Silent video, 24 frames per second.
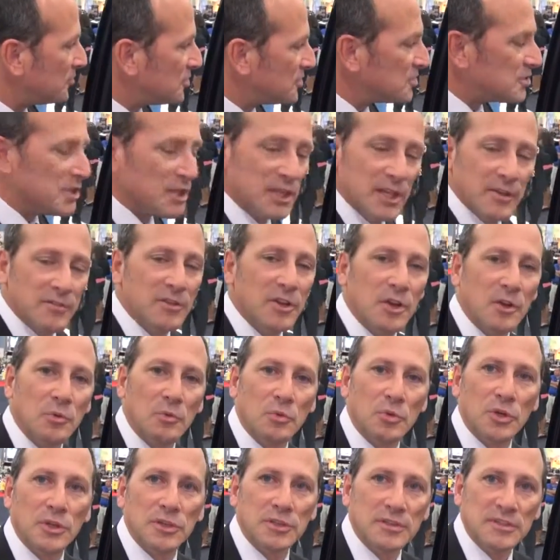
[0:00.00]
just to give it a
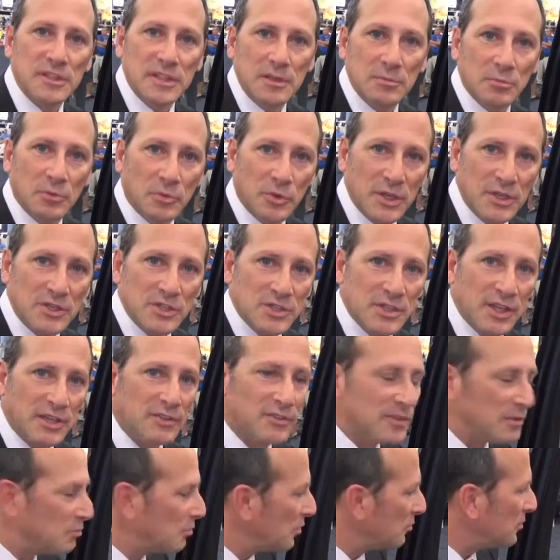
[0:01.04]
real deep
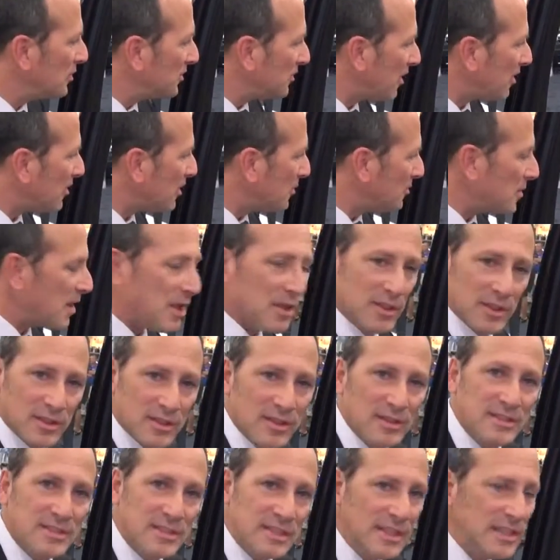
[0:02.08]
richness. And when we talk about
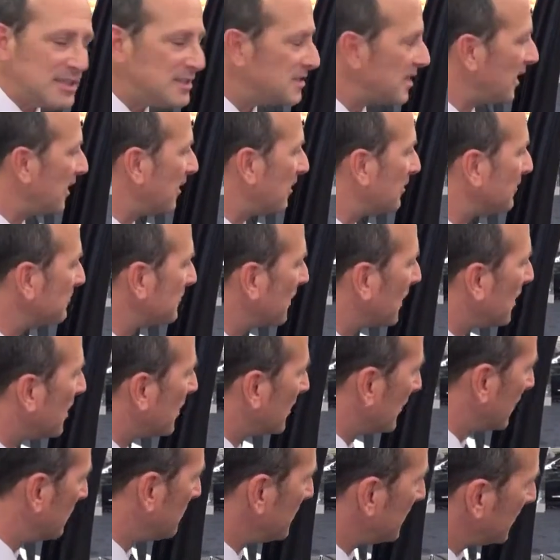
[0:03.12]
the detail,
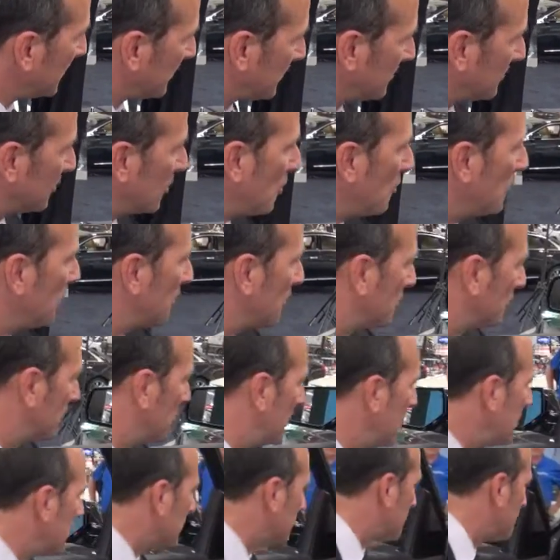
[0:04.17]
let me go in through
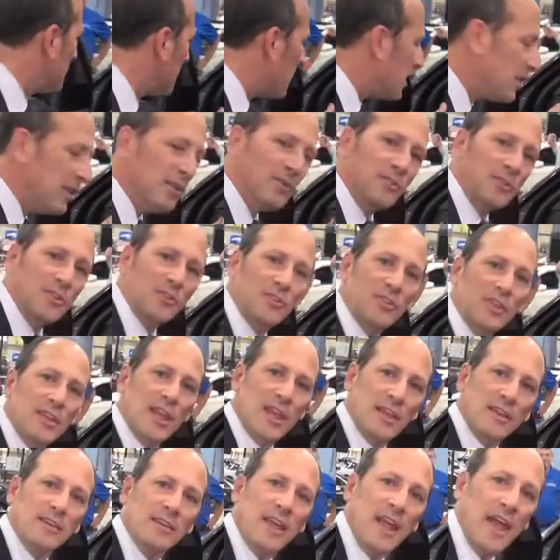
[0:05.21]
here. This is
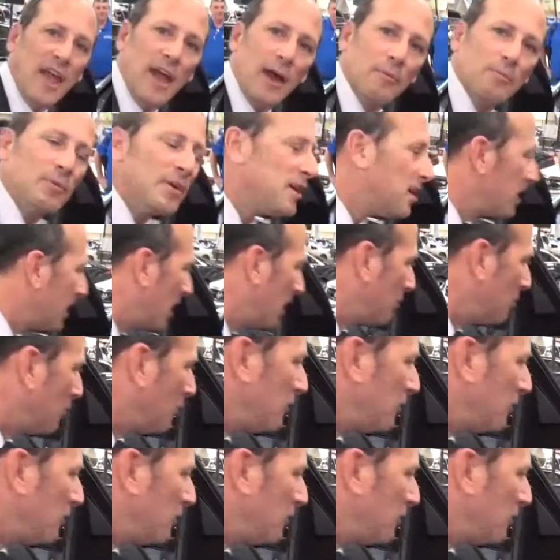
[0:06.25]
the end cap. I